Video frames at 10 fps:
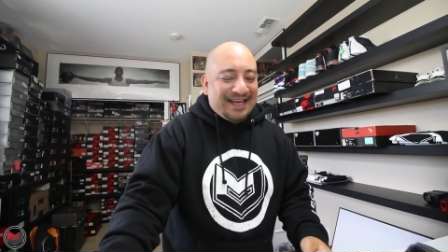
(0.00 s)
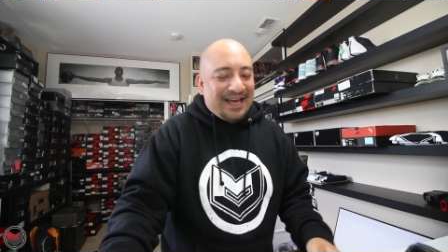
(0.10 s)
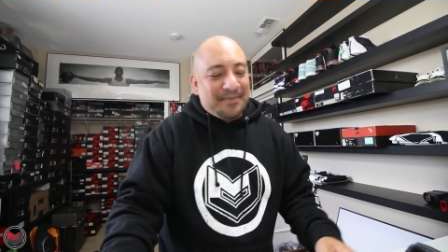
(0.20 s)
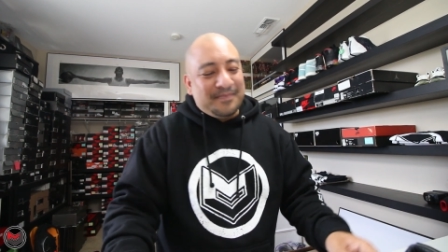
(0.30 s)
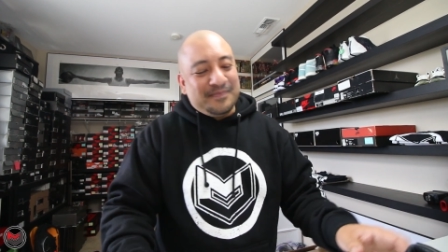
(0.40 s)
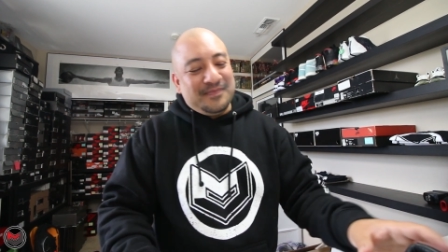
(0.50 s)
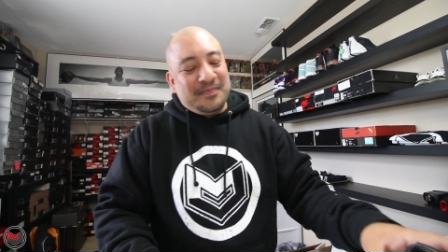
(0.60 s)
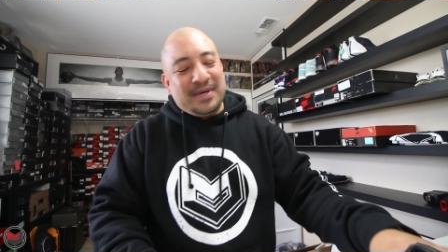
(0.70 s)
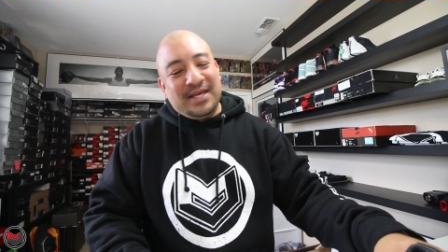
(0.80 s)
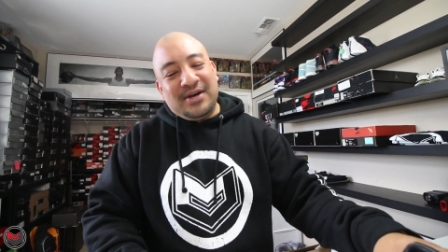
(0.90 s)
Yeah,
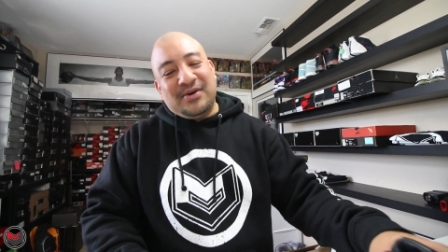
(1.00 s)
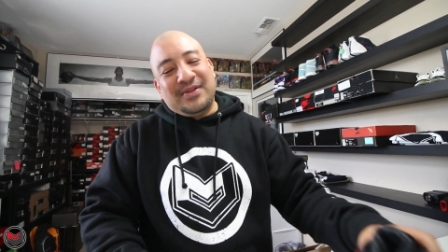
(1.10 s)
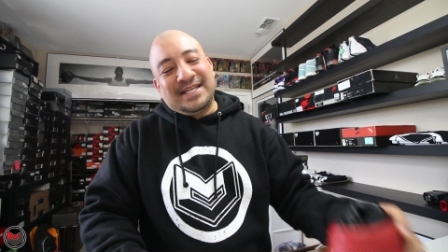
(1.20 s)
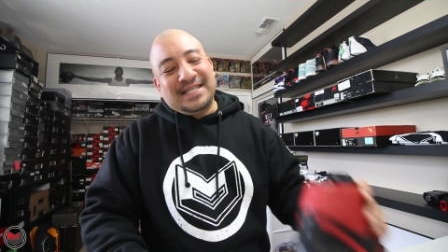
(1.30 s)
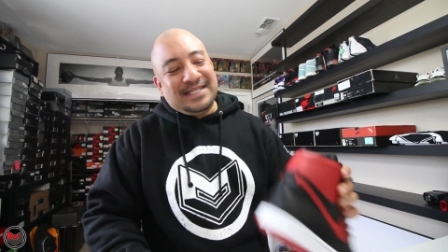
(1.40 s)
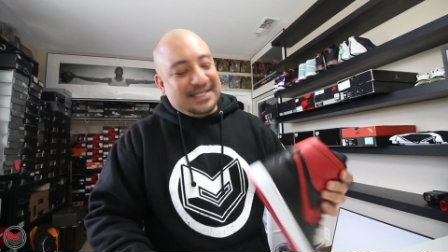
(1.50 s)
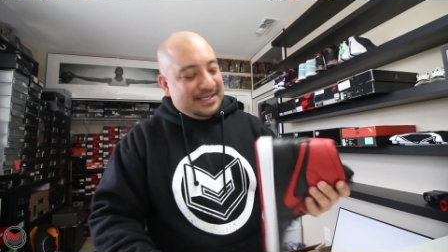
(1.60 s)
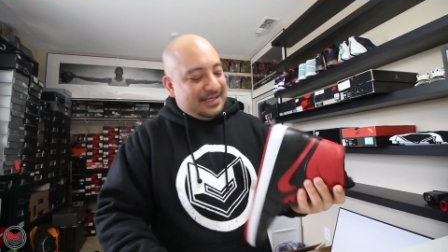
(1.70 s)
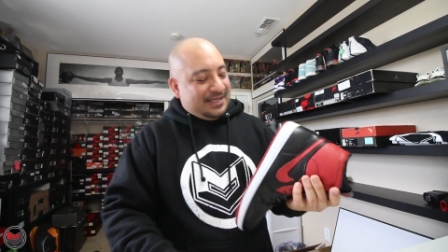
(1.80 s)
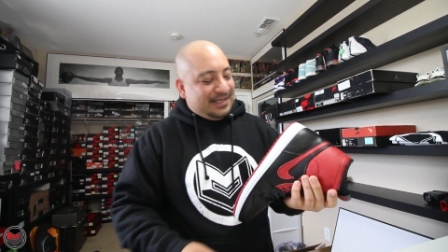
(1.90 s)
but yo, this is
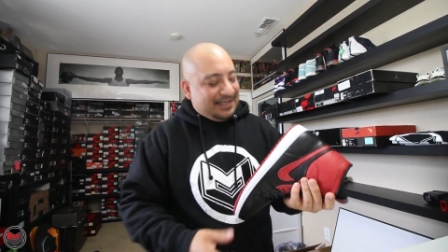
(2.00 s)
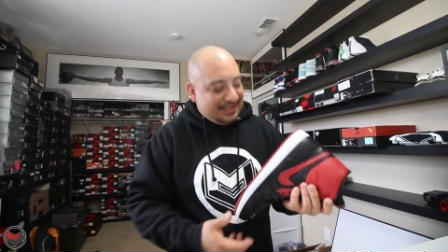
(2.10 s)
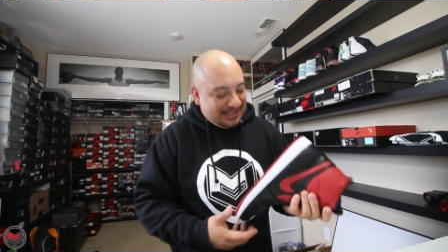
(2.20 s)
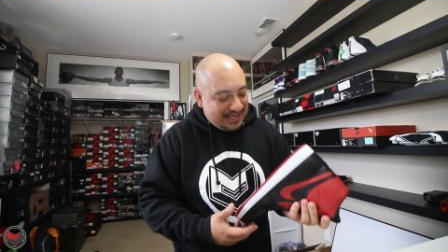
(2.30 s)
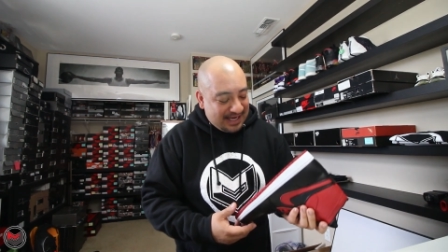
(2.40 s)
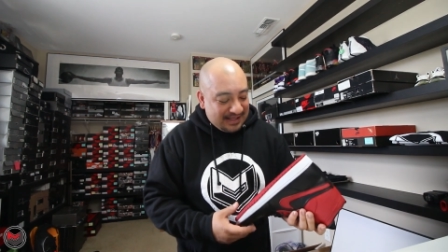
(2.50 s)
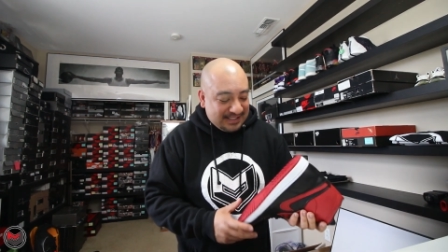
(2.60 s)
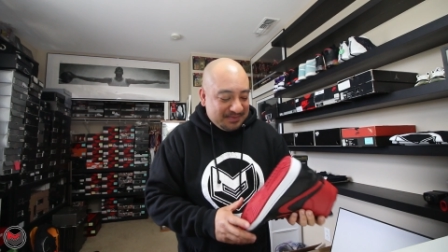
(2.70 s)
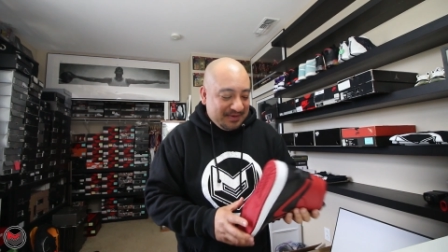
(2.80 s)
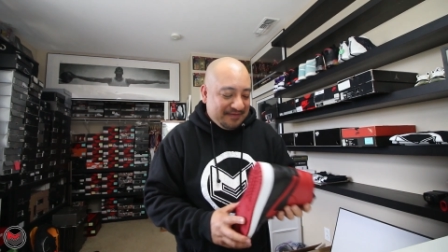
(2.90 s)
yeah, this
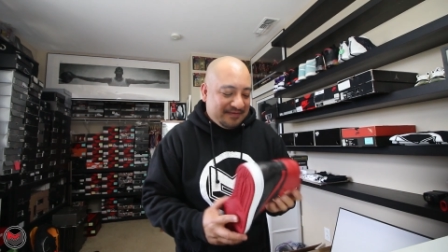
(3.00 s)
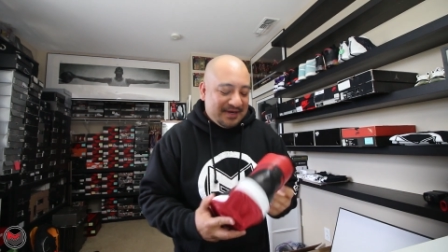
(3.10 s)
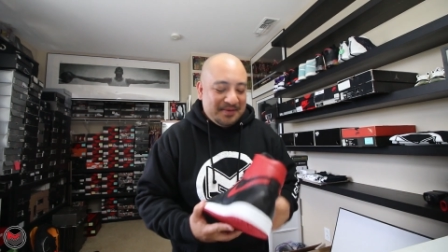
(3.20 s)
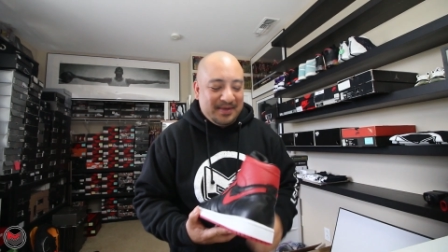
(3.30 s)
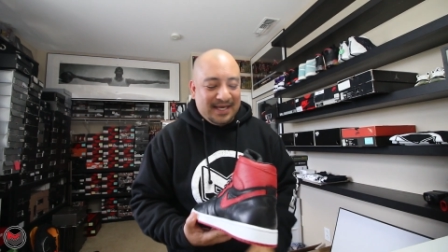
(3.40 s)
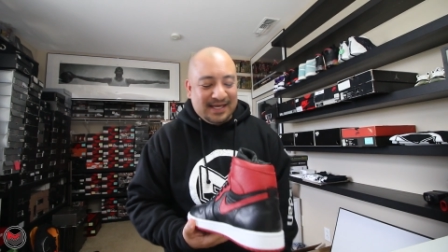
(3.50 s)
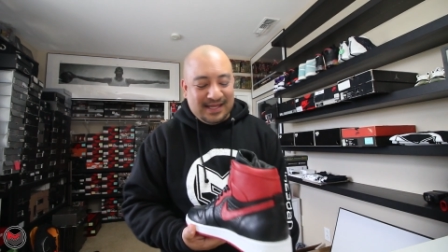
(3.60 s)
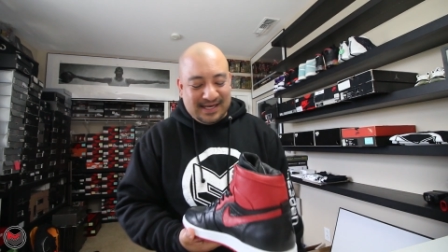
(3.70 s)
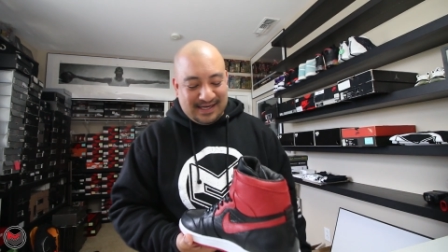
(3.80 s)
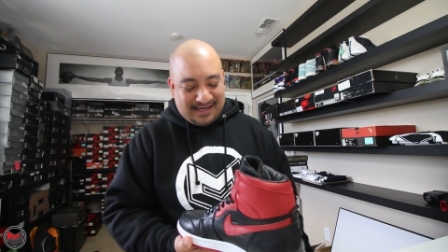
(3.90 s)
has been fun, man.
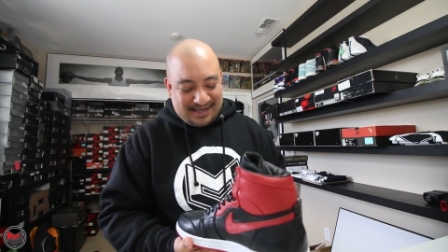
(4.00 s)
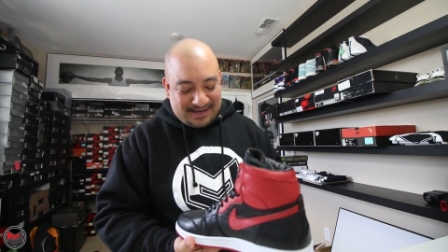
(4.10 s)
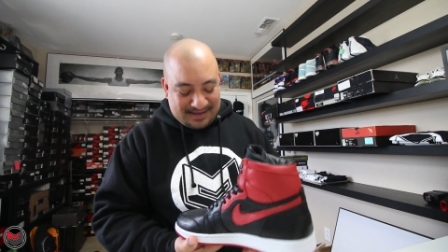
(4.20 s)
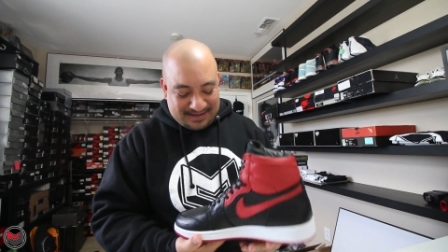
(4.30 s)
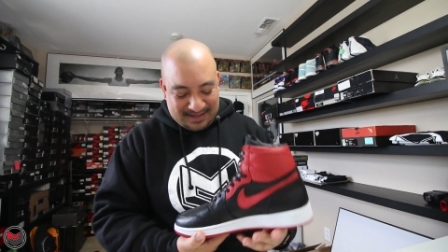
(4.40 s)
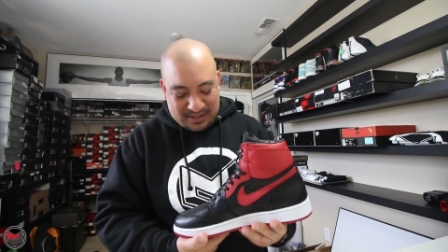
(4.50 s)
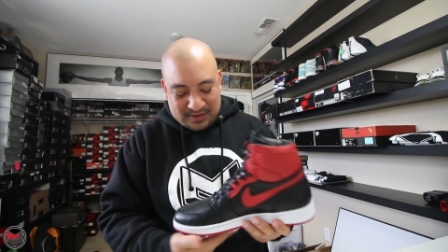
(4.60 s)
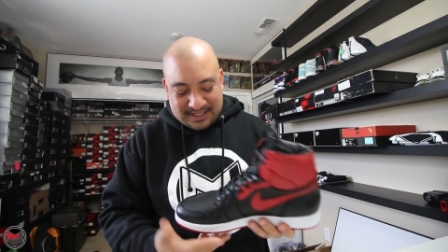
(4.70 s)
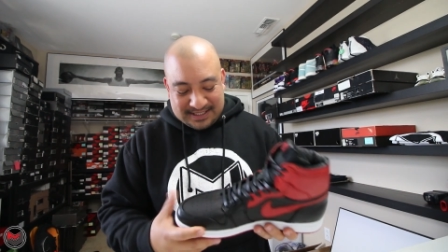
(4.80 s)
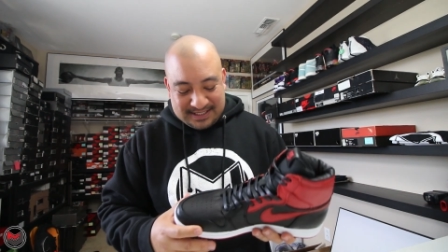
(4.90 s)
Like, uh, you know,
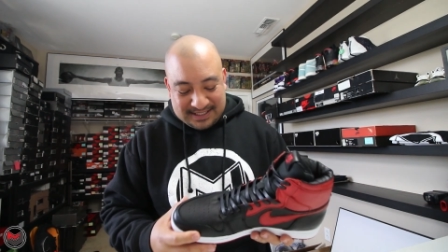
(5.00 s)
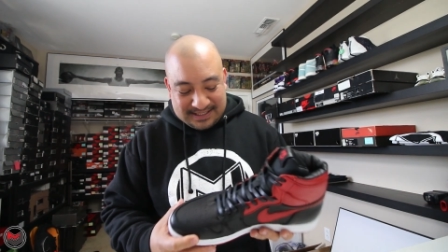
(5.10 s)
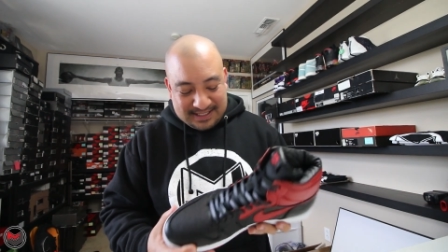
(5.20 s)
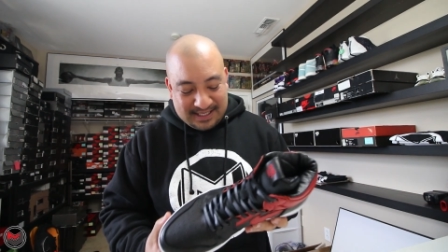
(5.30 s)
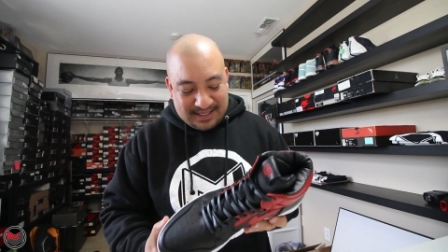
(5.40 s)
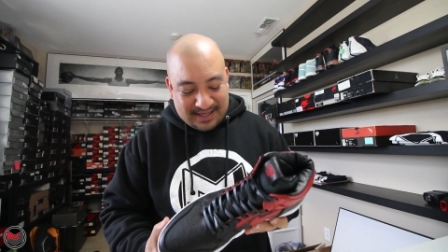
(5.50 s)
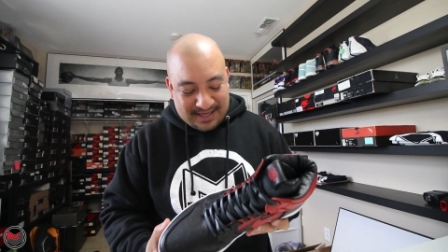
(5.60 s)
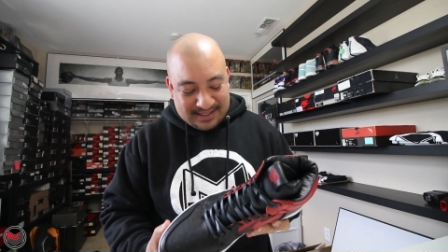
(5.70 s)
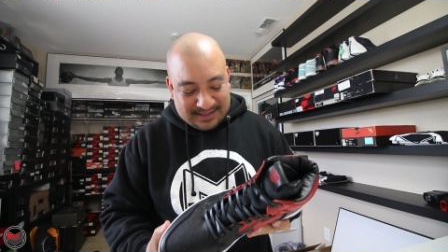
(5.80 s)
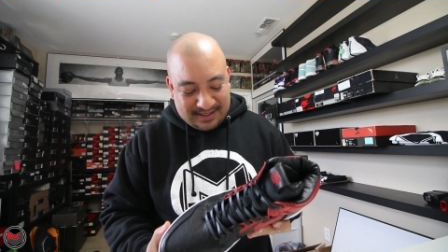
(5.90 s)
just just okay. seeing
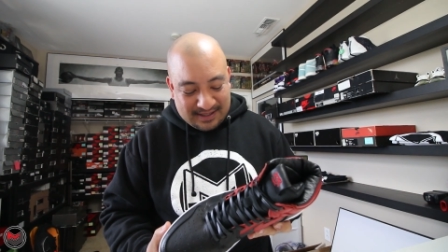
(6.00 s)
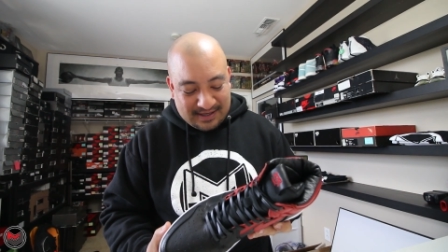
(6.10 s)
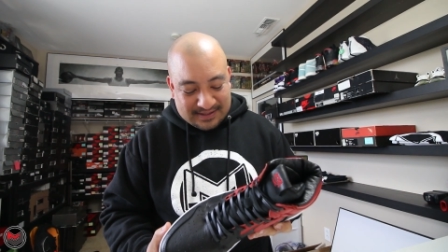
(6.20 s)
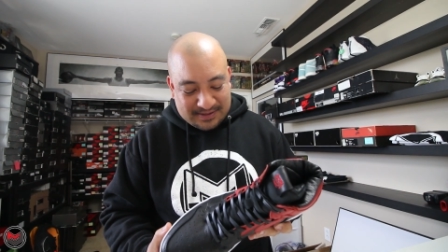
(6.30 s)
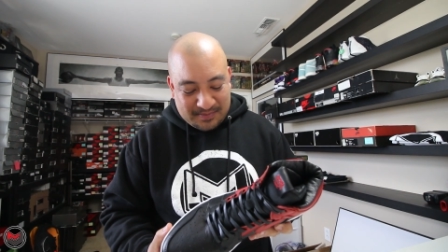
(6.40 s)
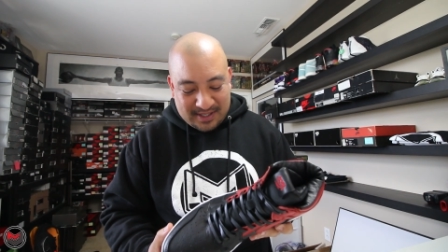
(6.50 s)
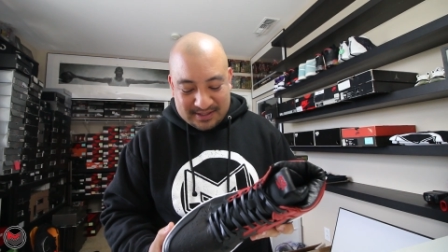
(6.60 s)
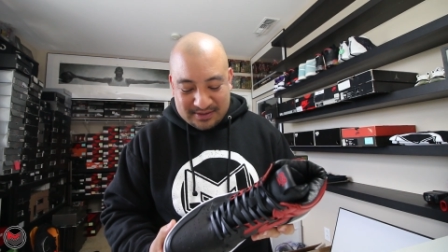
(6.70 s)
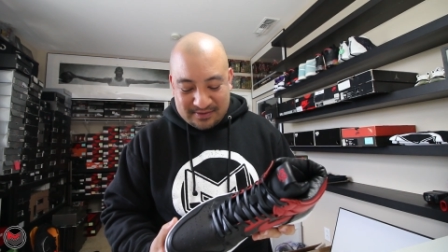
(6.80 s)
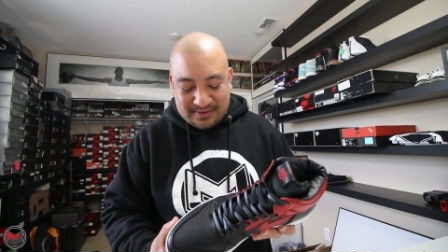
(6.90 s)
like a
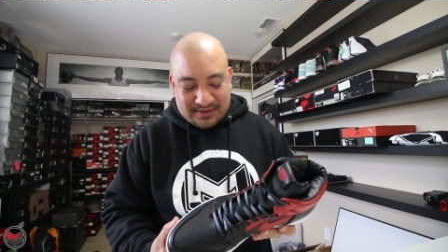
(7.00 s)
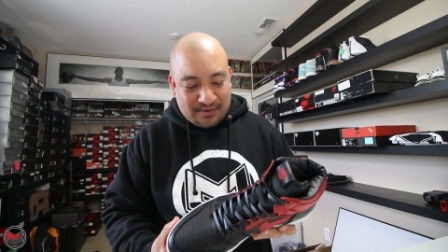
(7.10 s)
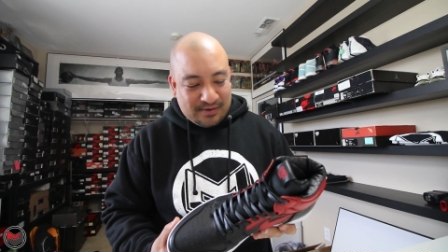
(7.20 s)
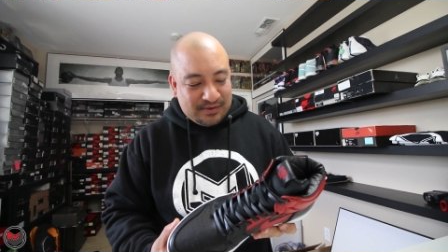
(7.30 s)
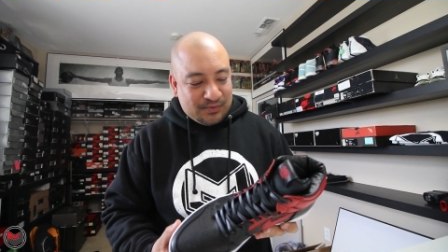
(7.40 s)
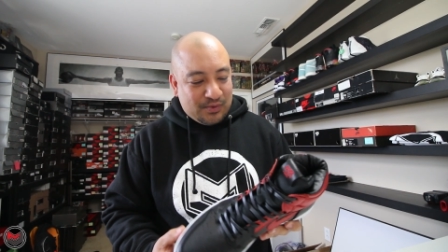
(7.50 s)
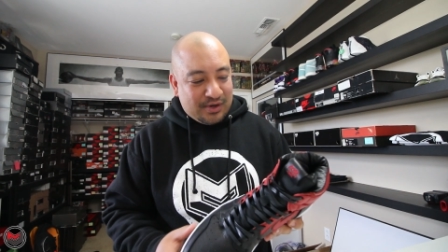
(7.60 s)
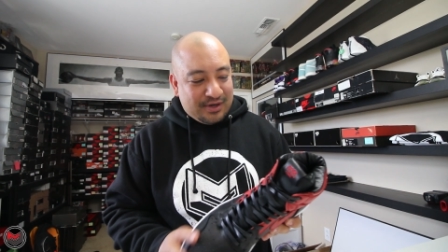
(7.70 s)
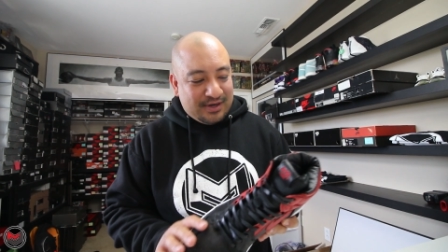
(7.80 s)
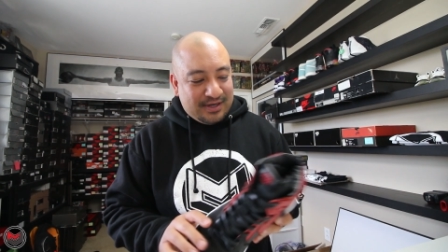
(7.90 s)
customizer, a restorer's
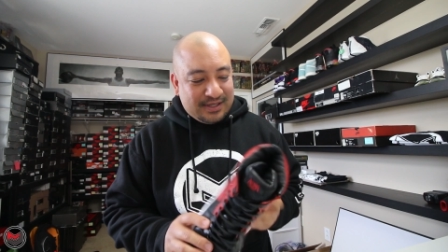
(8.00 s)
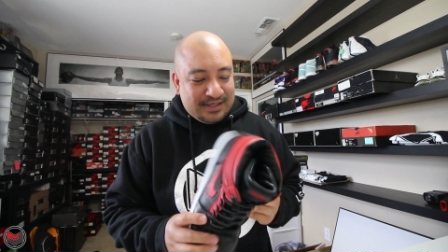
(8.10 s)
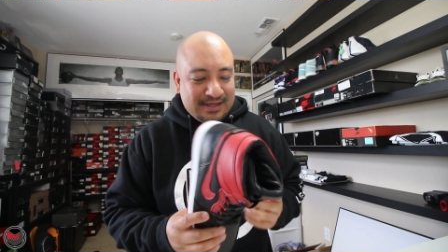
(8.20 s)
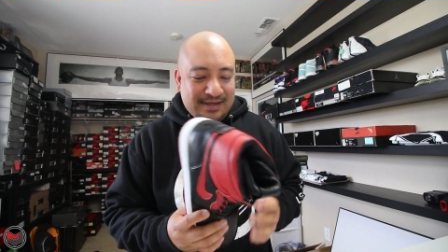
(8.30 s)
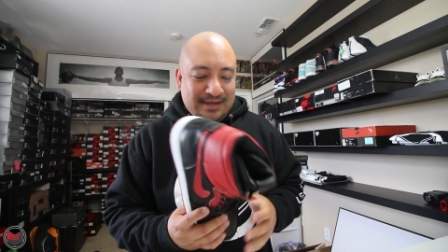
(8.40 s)
work on,